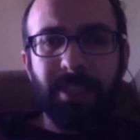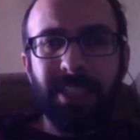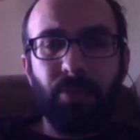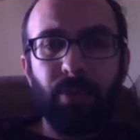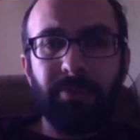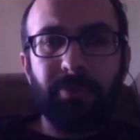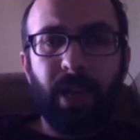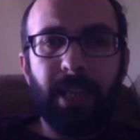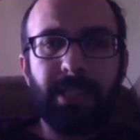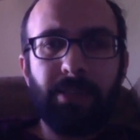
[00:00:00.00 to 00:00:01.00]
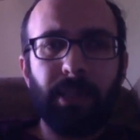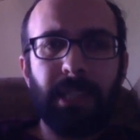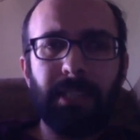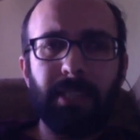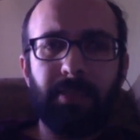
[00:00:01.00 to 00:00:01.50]
a revisable
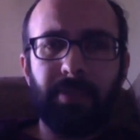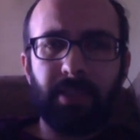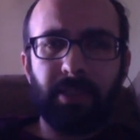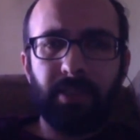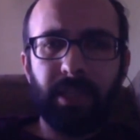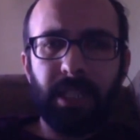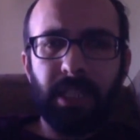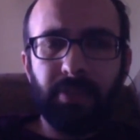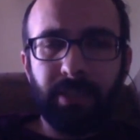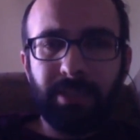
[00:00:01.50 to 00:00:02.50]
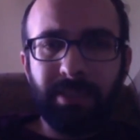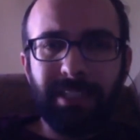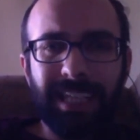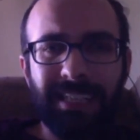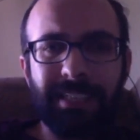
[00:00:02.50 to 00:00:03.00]
endeavor, if its
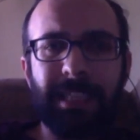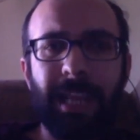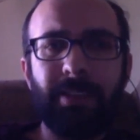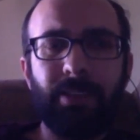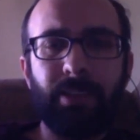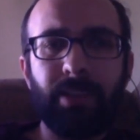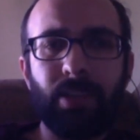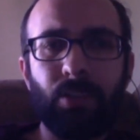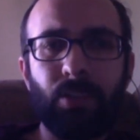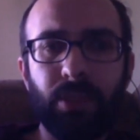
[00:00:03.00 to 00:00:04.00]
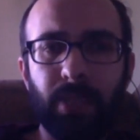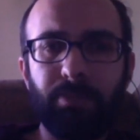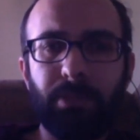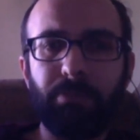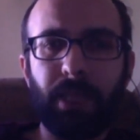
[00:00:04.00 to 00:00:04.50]
standards could
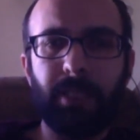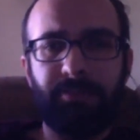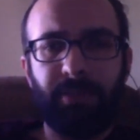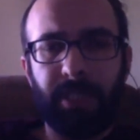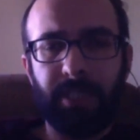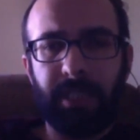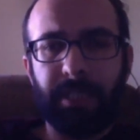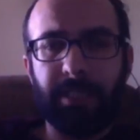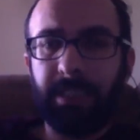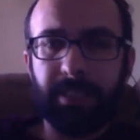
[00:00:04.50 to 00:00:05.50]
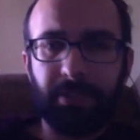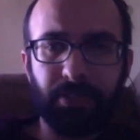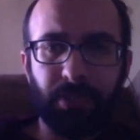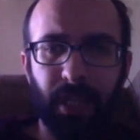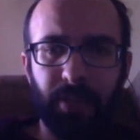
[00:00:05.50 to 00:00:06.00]
not be modified at a
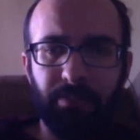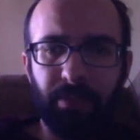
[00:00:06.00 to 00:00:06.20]
later time.